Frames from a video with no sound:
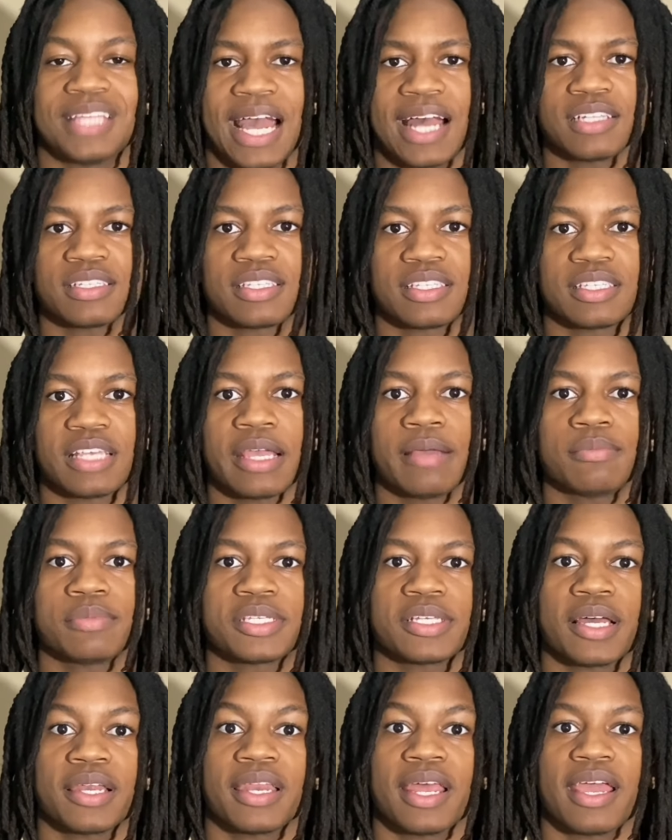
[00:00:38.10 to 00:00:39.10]
that same
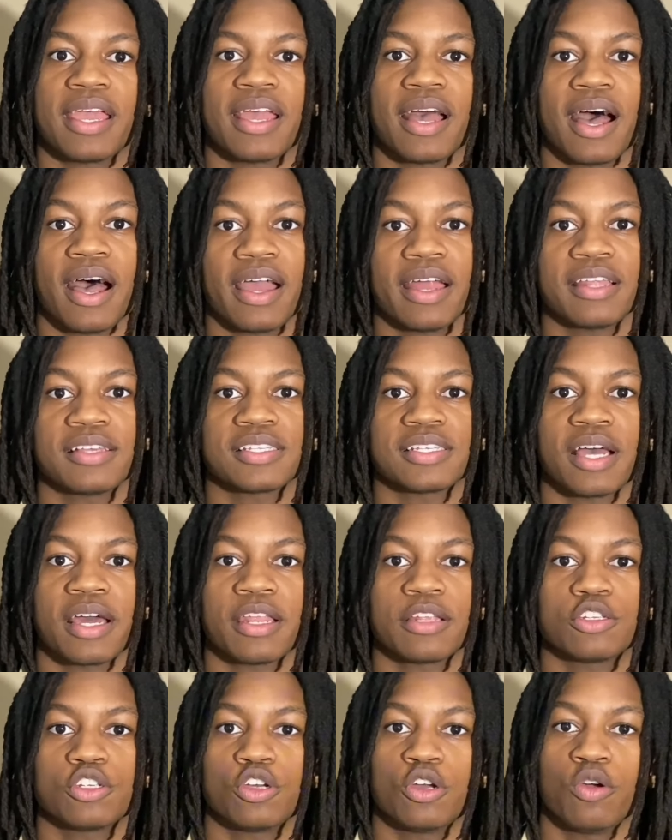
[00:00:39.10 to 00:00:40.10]
Sunday, I
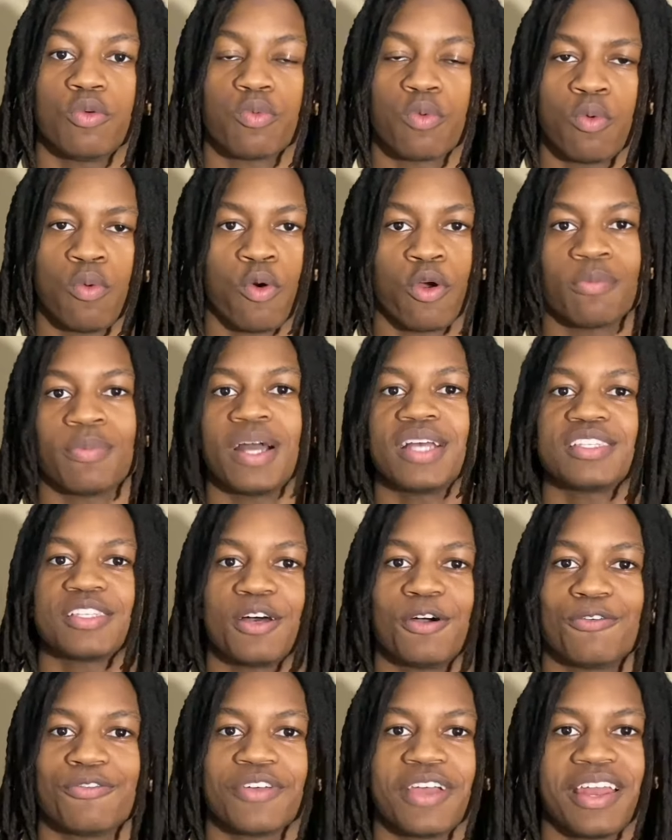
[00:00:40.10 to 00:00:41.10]
decided to reward
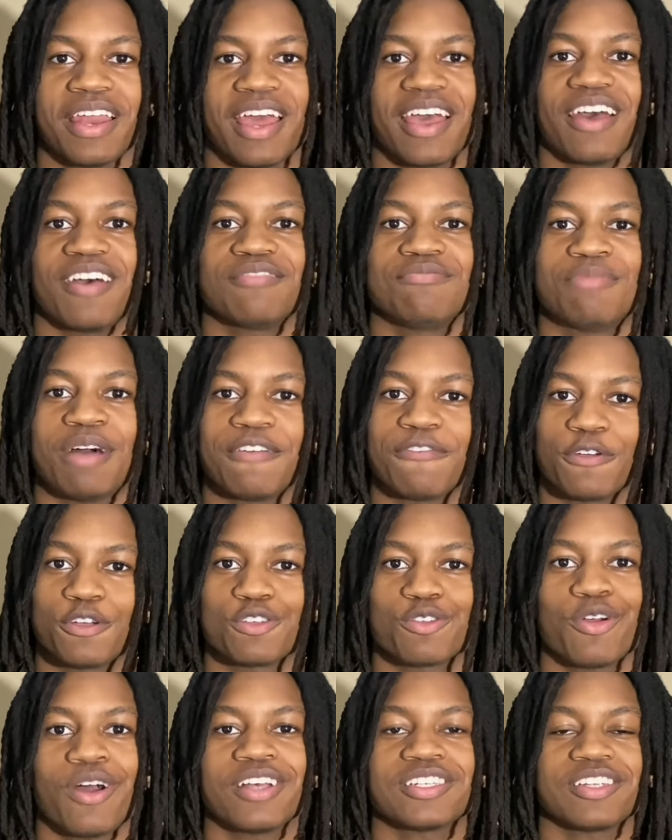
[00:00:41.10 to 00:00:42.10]
myself and have my
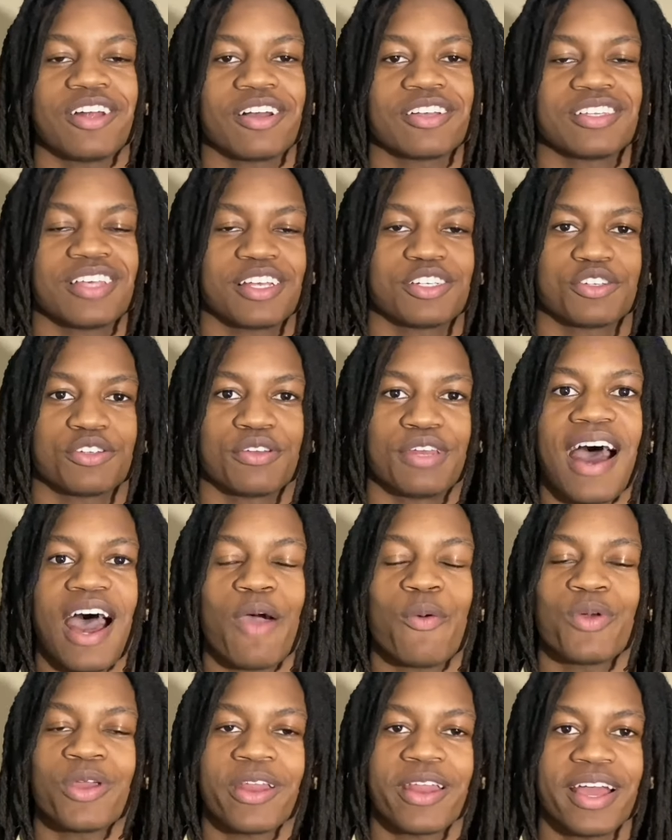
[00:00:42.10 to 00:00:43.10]
first crosstalk session. I
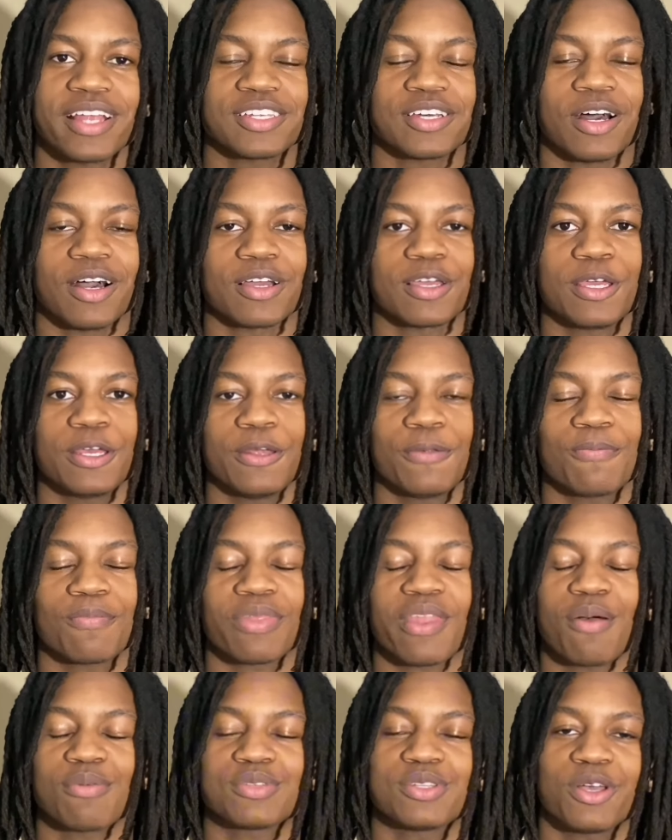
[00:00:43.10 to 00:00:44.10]
went on Italki
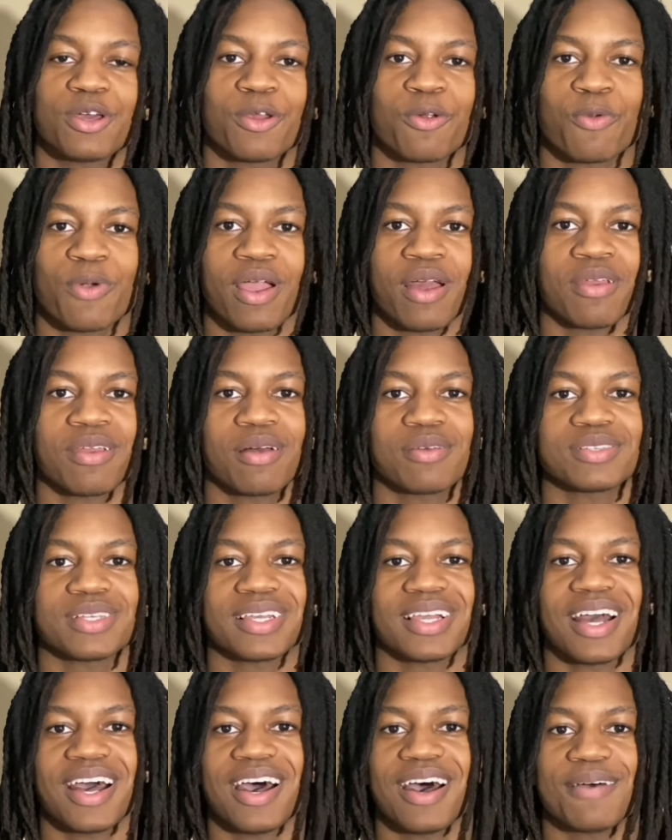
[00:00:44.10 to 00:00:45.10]
and I was looking around and I was
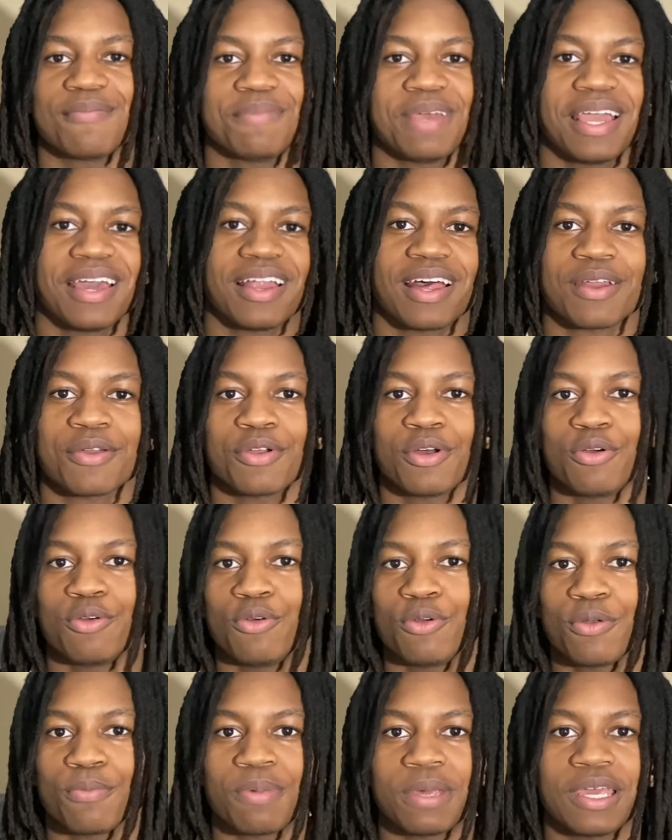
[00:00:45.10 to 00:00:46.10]
like, man, I don't know
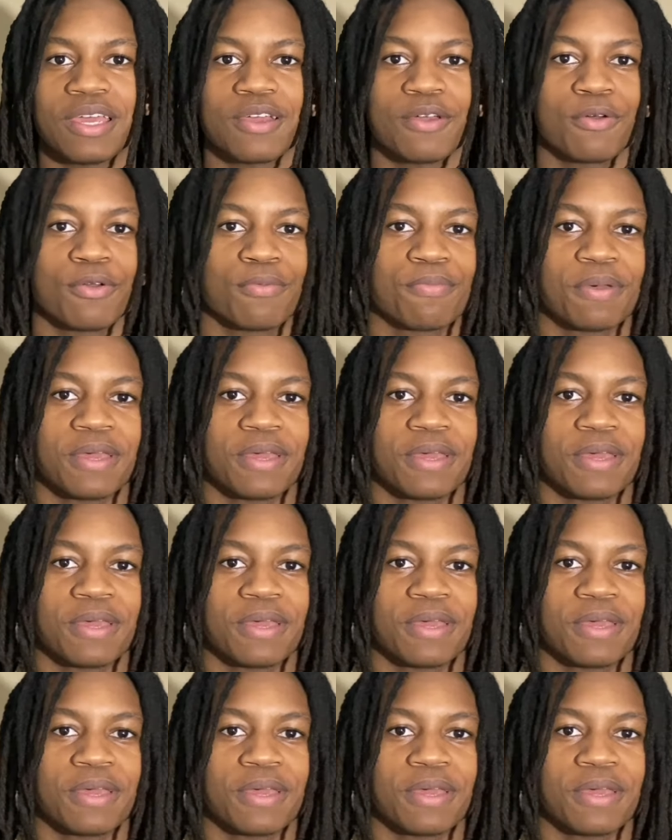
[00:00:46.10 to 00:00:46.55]
who to pick.